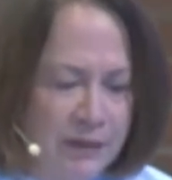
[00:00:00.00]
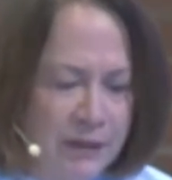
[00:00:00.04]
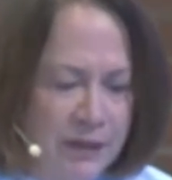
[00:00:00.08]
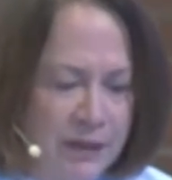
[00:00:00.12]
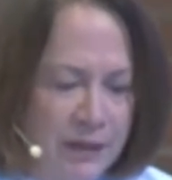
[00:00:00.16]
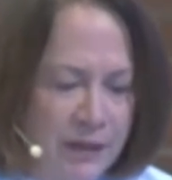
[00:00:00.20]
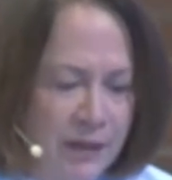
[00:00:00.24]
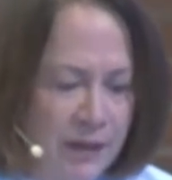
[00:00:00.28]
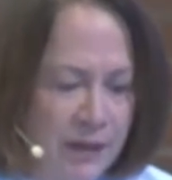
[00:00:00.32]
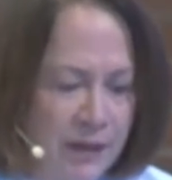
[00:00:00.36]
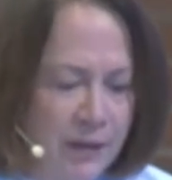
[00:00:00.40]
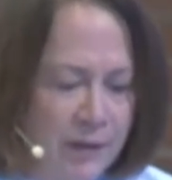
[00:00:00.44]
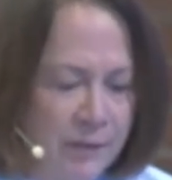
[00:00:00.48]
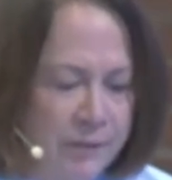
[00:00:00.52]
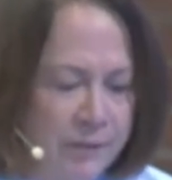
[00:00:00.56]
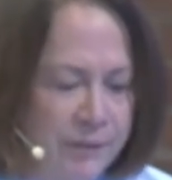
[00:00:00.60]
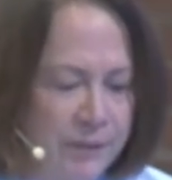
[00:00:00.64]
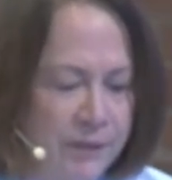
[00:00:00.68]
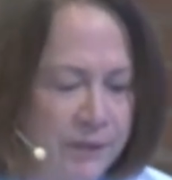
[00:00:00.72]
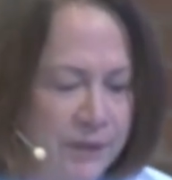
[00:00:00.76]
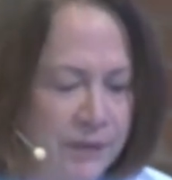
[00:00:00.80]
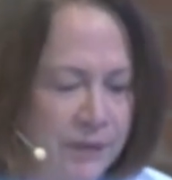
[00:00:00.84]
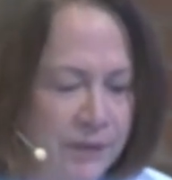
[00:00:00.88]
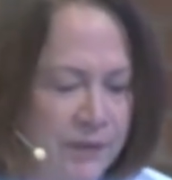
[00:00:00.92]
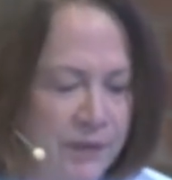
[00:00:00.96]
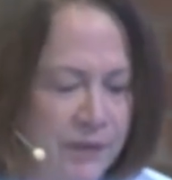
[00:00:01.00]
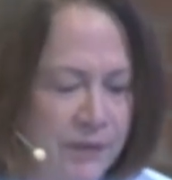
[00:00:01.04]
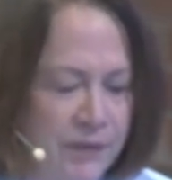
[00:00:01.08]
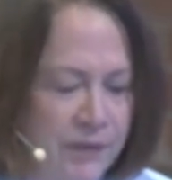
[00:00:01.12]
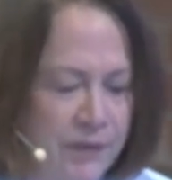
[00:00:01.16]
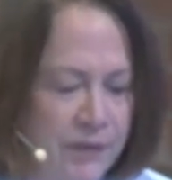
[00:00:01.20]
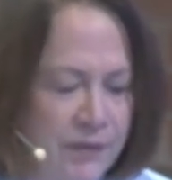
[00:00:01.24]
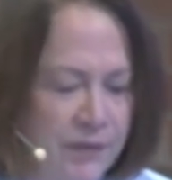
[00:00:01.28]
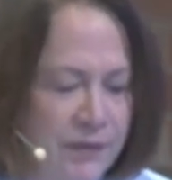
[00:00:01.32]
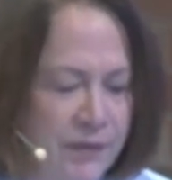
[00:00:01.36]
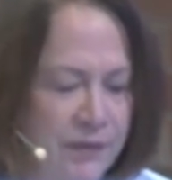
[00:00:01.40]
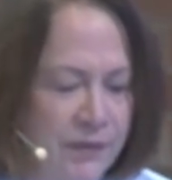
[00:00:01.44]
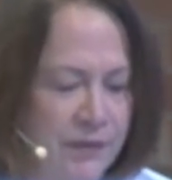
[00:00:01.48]

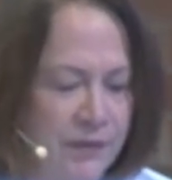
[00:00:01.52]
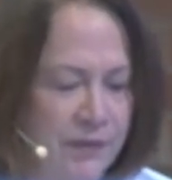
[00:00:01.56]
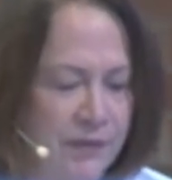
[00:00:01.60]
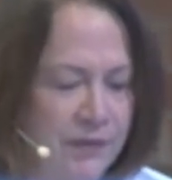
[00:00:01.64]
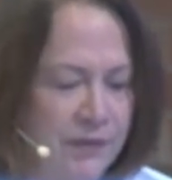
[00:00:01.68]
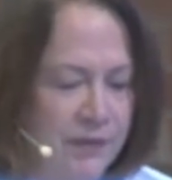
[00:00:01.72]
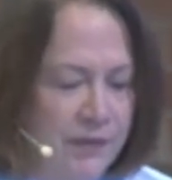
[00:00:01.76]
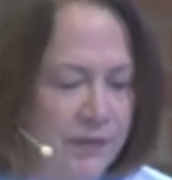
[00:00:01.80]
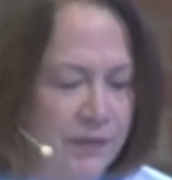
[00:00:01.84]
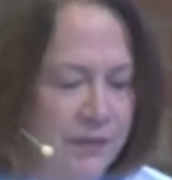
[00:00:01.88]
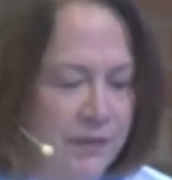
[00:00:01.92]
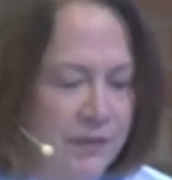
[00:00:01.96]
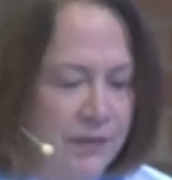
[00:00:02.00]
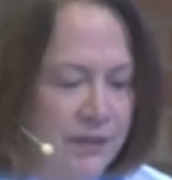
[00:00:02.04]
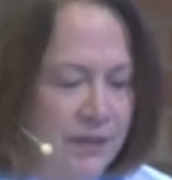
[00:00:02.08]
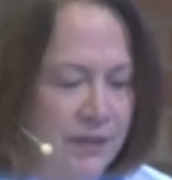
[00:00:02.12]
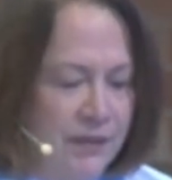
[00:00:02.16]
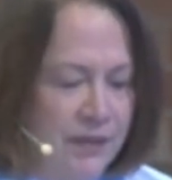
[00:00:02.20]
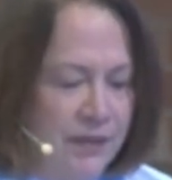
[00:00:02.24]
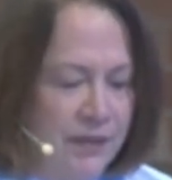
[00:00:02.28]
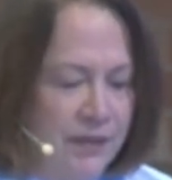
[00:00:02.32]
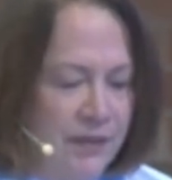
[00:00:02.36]
[no speech]